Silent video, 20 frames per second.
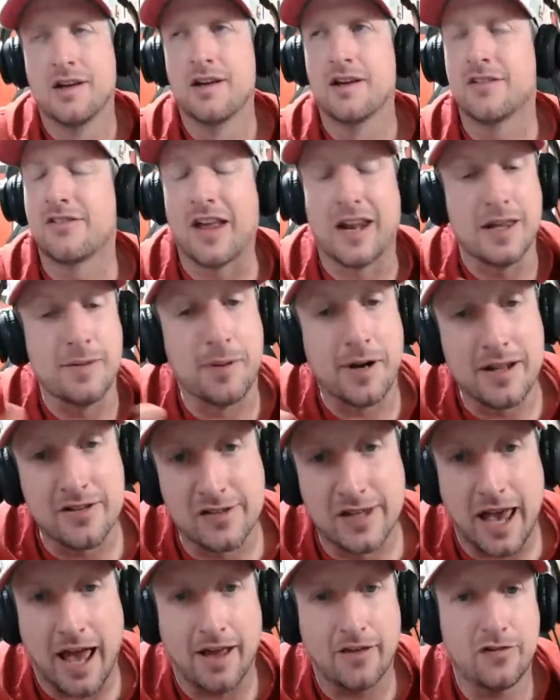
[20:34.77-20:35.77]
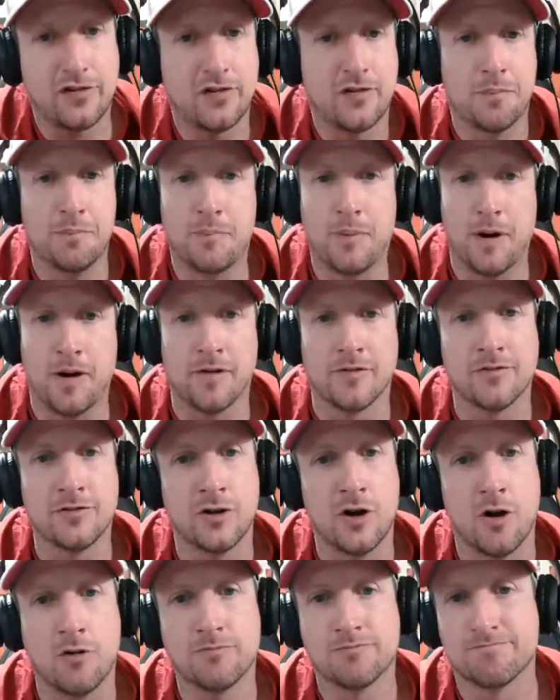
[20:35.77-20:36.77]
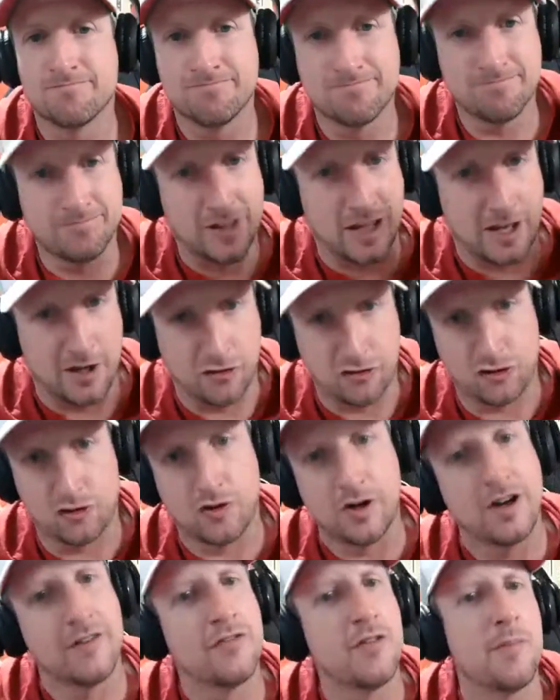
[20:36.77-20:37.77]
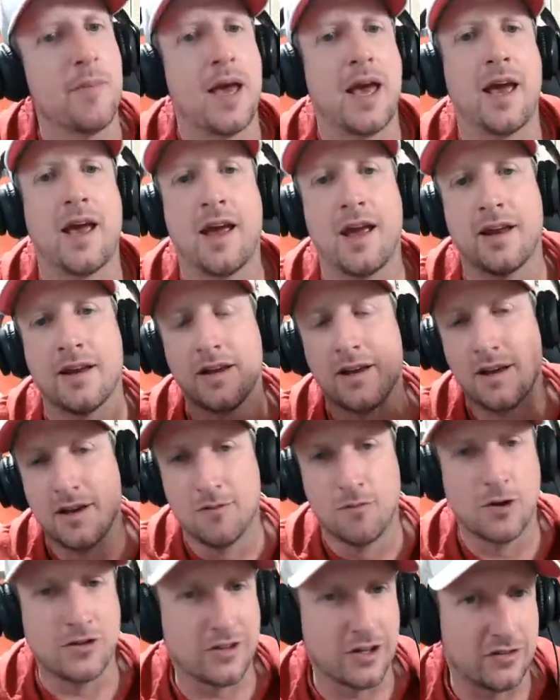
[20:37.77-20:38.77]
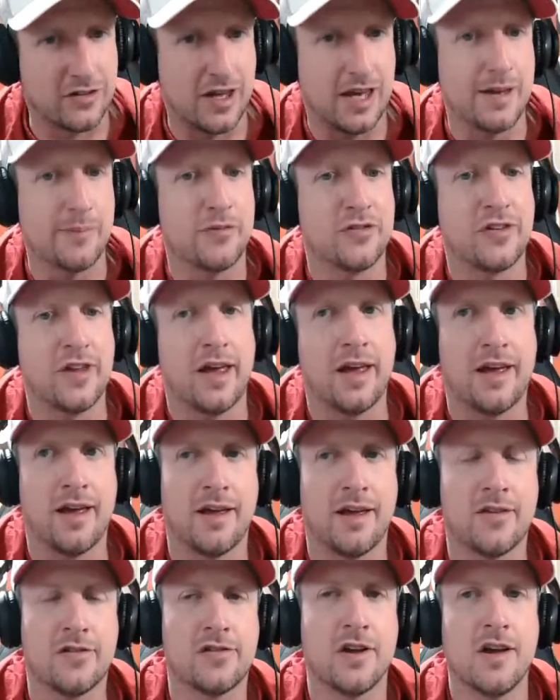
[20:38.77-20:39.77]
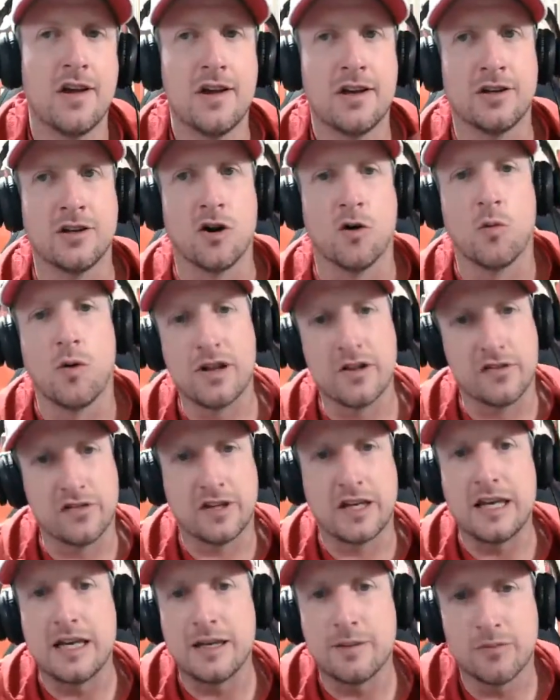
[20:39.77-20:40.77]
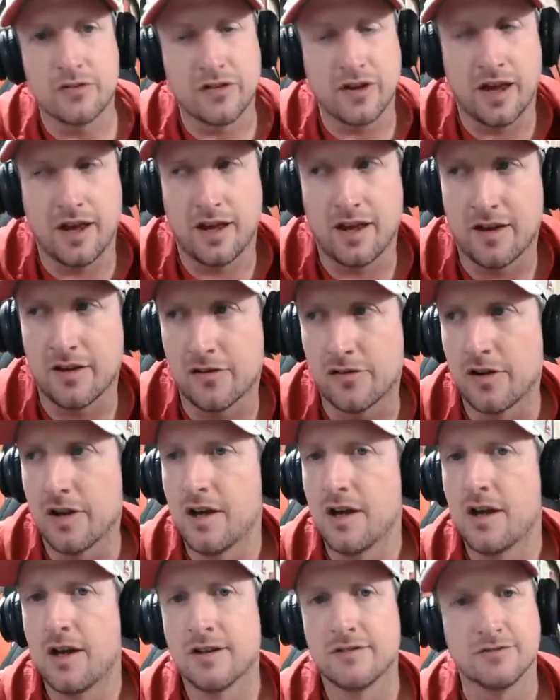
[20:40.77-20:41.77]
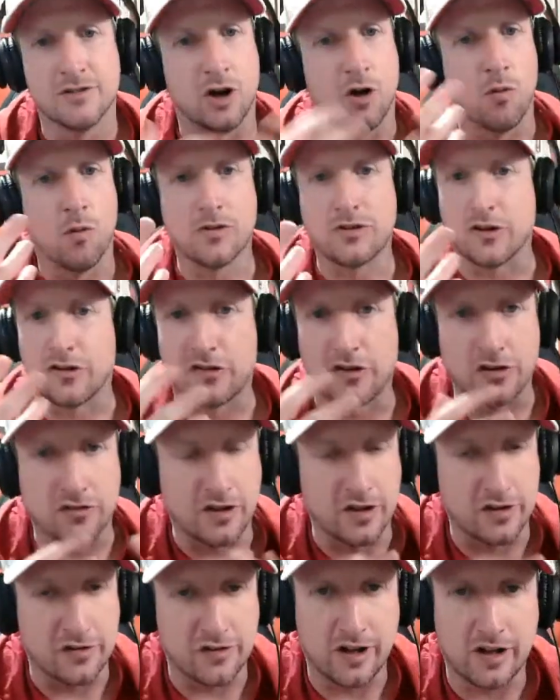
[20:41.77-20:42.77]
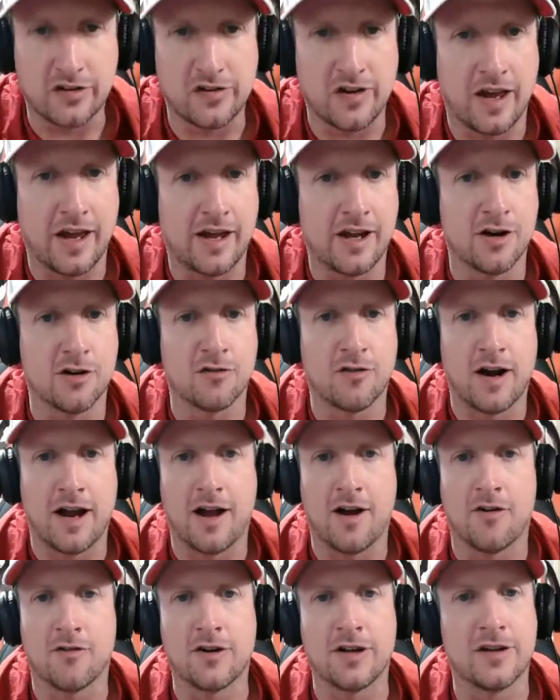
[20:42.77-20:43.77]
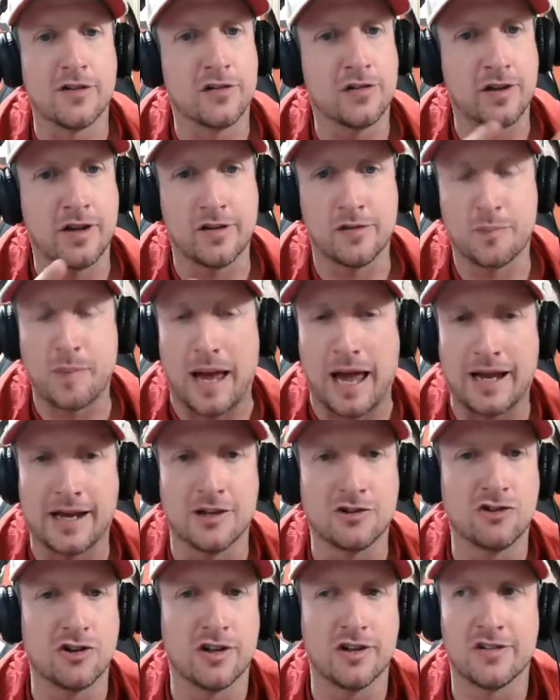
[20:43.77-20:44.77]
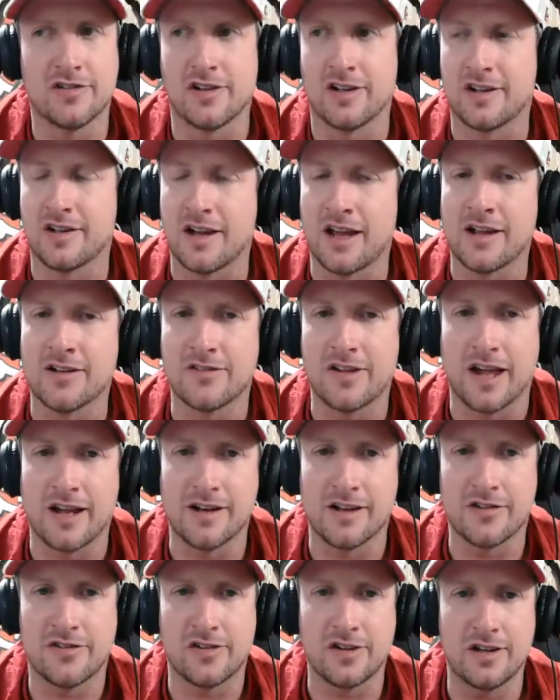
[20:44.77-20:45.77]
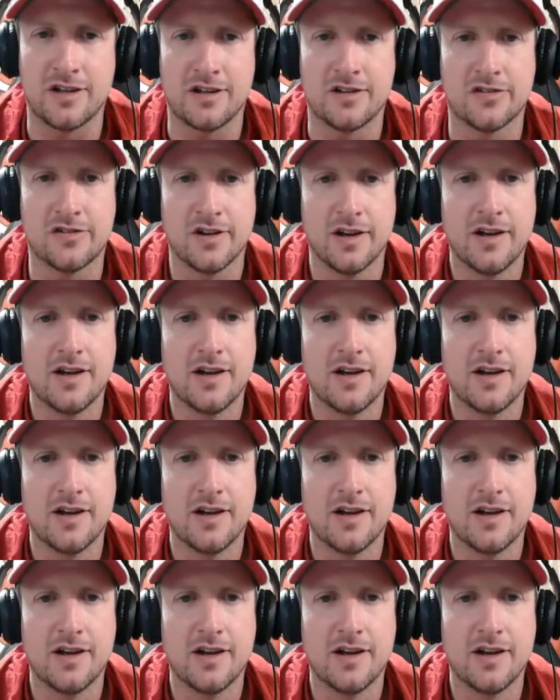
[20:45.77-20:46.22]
anybody's guess, but the history of the man, what the tape says, what his scheme says, what the statistics say around his packages and tendencies.